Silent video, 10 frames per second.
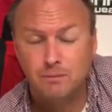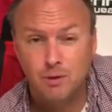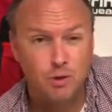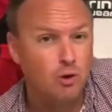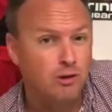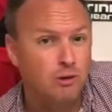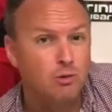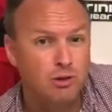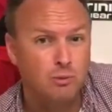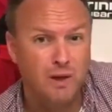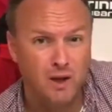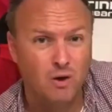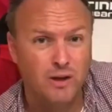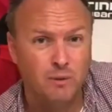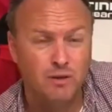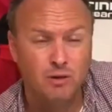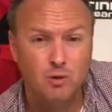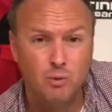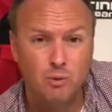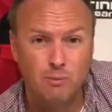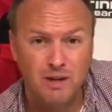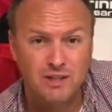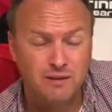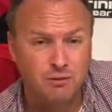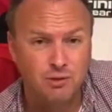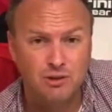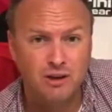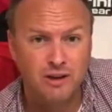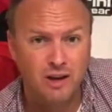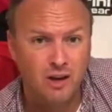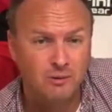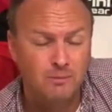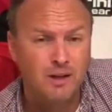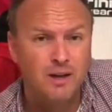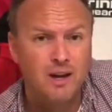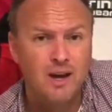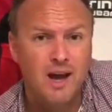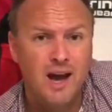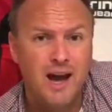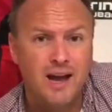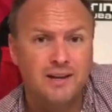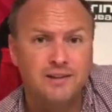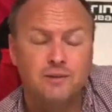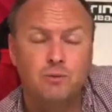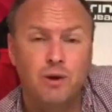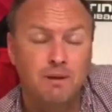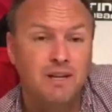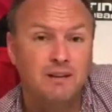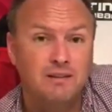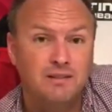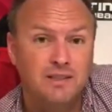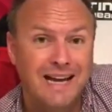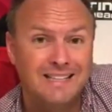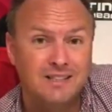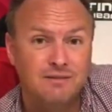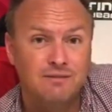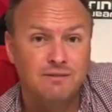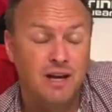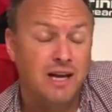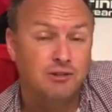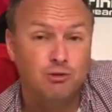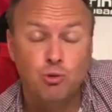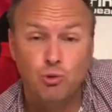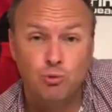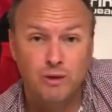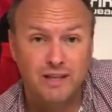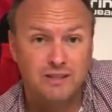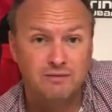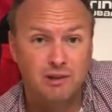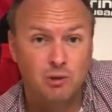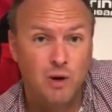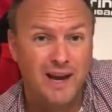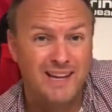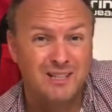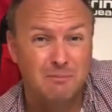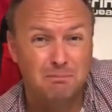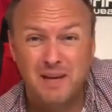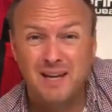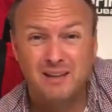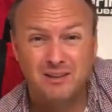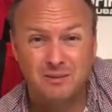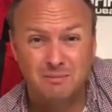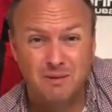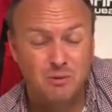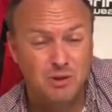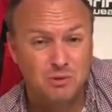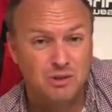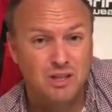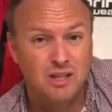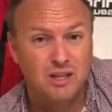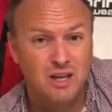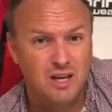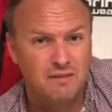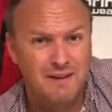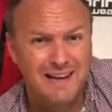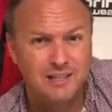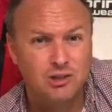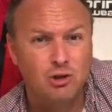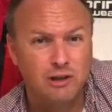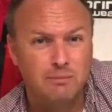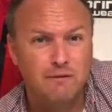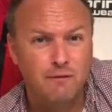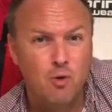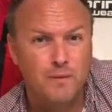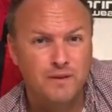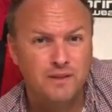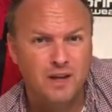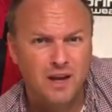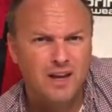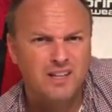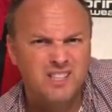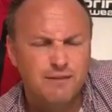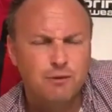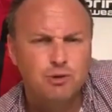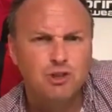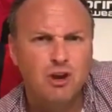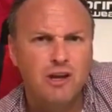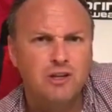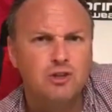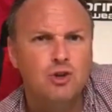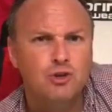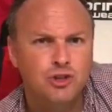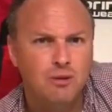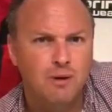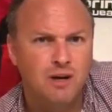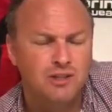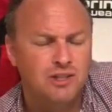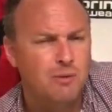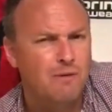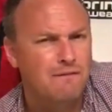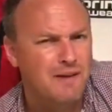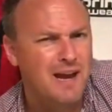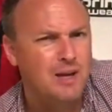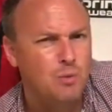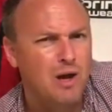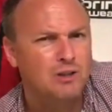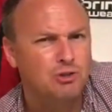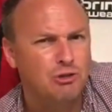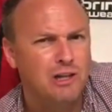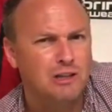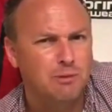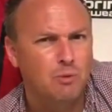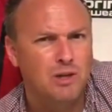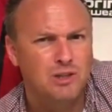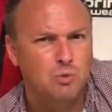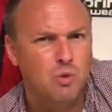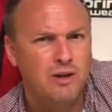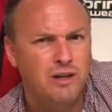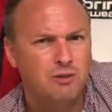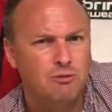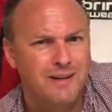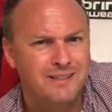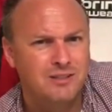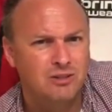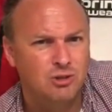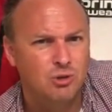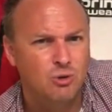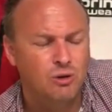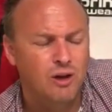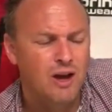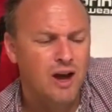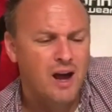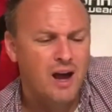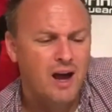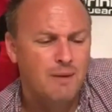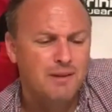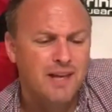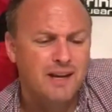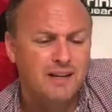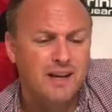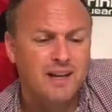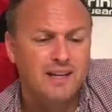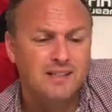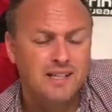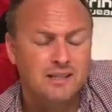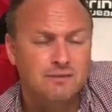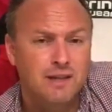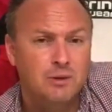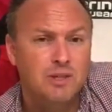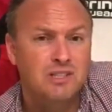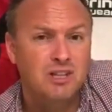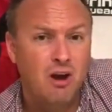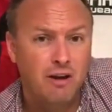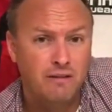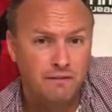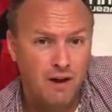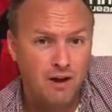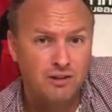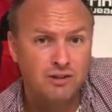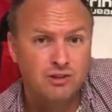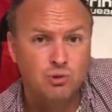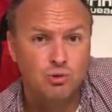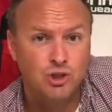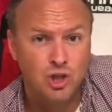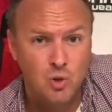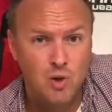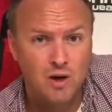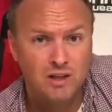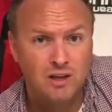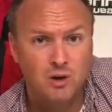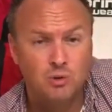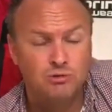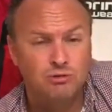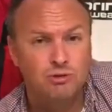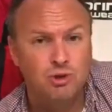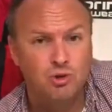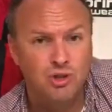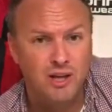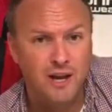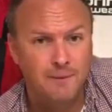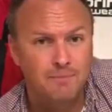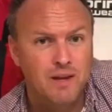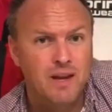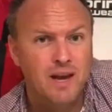but not in the order that we got it. We thought we would beat Sheffield United at home, and we beat and draw with Aston Villa away, ended up beating them, which was a fairly solid performance. Sheffield United, not so much. They were fairly well drilled, but we just weren't at the races at all. But then against Aston Villa, we started fast, scored 2 early goals through Josh King,